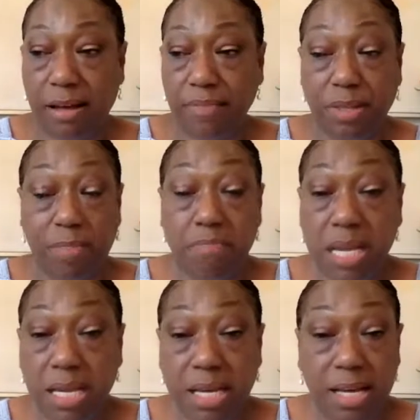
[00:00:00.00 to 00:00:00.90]

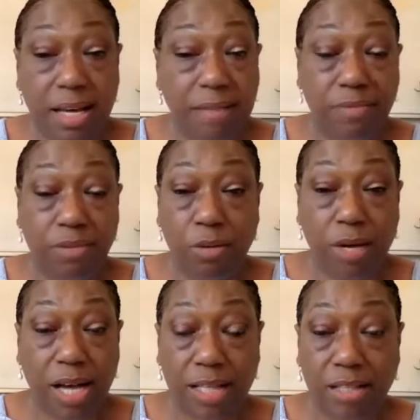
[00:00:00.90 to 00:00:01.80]
media, what
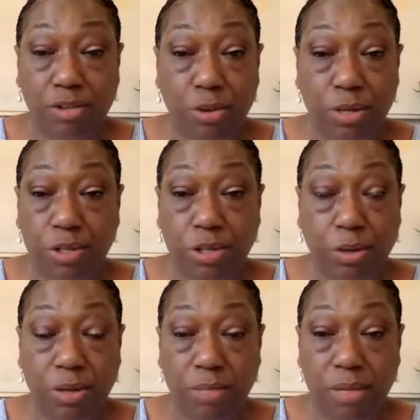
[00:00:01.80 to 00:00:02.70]
kinds of stories are told
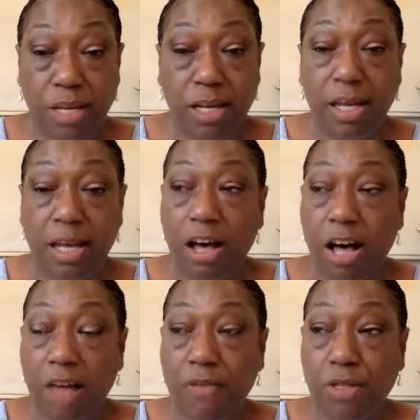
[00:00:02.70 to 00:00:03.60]
in the media.
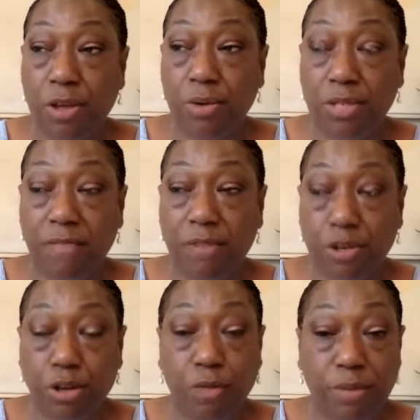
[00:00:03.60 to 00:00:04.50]
Often those, if they're
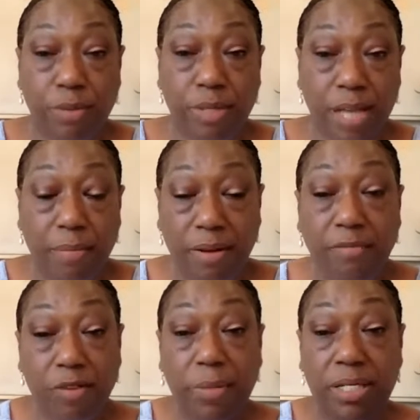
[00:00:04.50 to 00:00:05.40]
told from
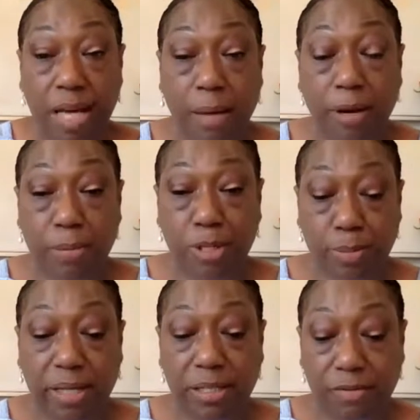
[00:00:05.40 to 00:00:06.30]
a dominant
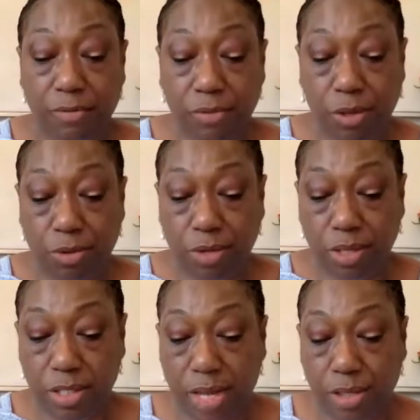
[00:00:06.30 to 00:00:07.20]
perspective, those are the
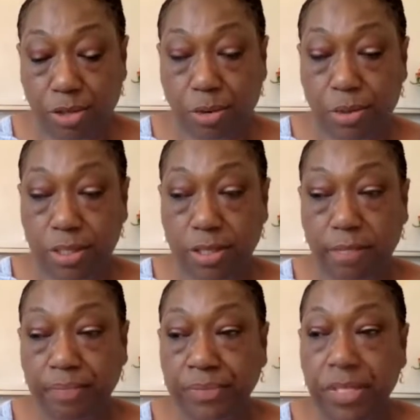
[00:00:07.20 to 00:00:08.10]
stock stories.
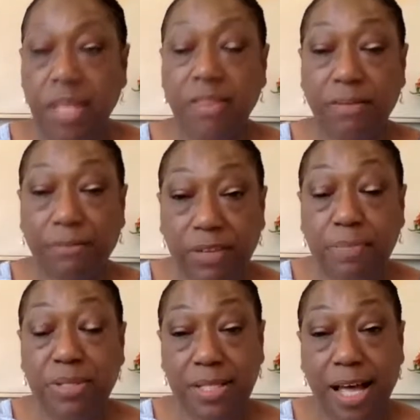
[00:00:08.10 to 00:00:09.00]
The flip
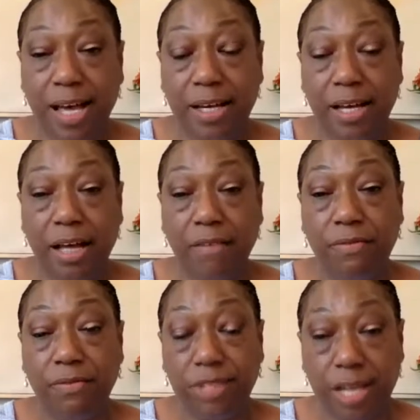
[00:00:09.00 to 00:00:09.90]
side of
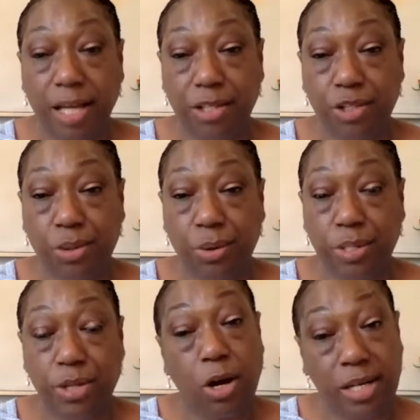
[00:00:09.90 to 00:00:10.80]
stock
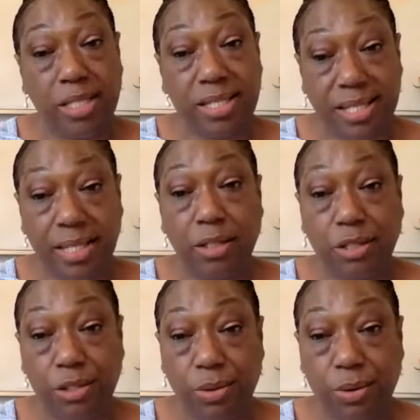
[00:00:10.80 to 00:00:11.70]
stories are concealed
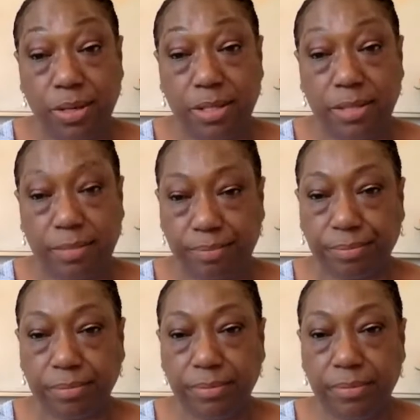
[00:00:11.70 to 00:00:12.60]
stories. Yeah.